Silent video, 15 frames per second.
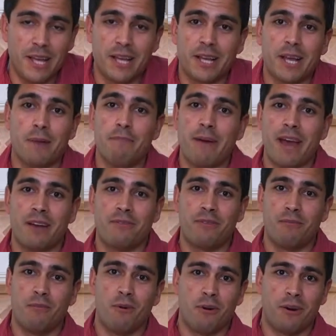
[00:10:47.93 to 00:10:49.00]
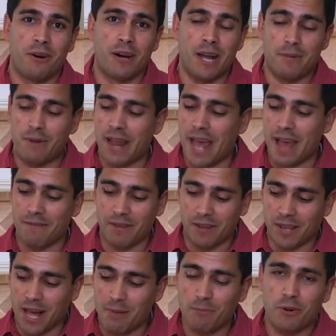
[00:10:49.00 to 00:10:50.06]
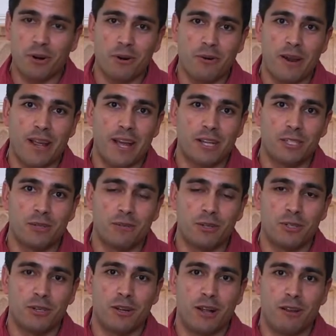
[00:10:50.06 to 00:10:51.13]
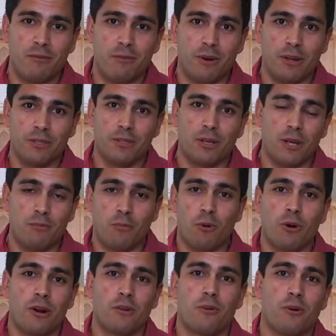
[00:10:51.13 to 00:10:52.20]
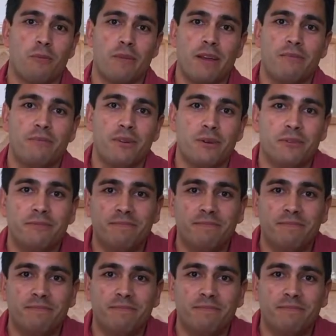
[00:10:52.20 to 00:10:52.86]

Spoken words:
Come back for more. I'm going to have a lot more great extra virgin olive oils and more on gourmet food.